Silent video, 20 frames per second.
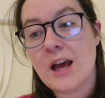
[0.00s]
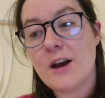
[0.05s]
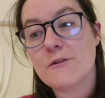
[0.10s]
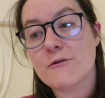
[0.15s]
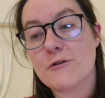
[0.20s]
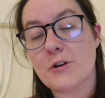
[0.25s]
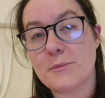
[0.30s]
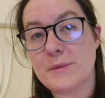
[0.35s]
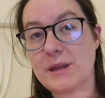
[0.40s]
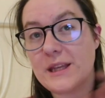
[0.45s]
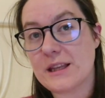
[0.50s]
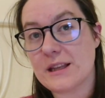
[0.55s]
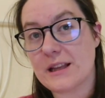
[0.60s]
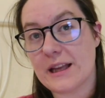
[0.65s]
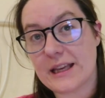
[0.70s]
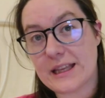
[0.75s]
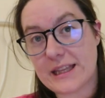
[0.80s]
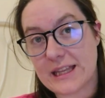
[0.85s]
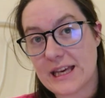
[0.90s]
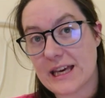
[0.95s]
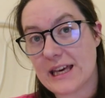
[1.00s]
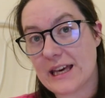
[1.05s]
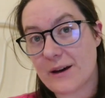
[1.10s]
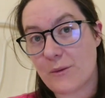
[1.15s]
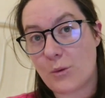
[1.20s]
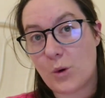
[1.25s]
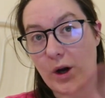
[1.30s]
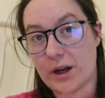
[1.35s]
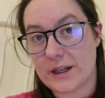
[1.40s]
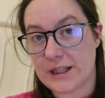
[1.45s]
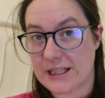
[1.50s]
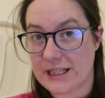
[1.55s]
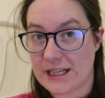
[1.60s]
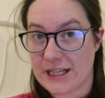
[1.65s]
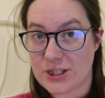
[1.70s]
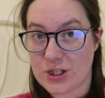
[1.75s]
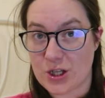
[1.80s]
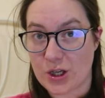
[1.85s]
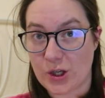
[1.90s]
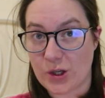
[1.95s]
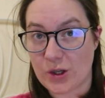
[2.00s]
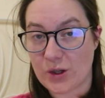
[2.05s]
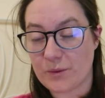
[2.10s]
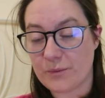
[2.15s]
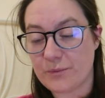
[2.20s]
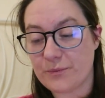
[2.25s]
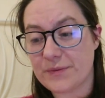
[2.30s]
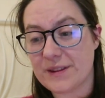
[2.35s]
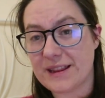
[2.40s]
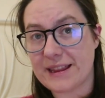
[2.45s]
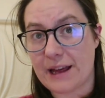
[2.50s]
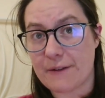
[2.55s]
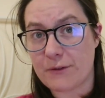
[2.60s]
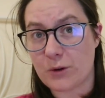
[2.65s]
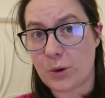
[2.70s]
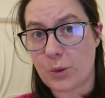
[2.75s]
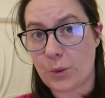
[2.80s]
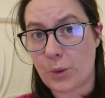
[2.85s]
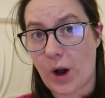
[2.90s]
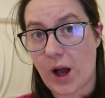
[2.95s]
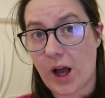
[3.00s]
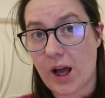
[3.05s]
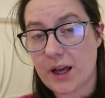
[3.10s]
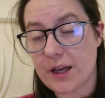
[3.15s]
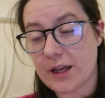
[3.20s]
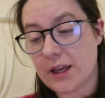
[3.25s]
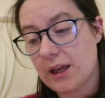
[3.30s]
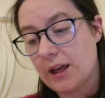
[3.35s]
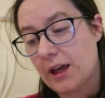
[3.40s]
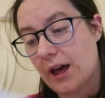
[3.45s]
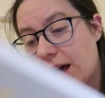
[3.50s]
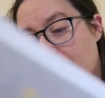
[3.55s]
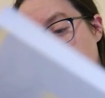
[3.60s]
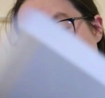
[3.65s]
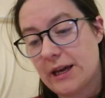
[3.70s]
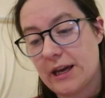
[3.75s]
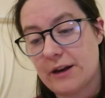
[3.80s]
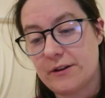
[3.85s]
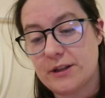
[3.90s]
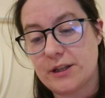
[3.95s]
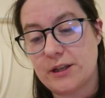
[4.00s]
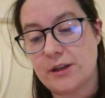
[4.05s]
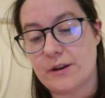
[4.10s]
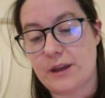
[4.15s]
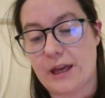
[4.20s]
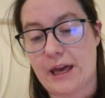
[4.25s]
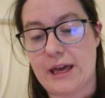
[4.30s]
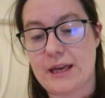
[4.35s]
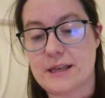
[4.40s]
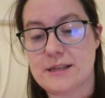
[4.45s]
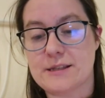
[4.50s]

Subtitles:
from like year one and year two level work here in the UK.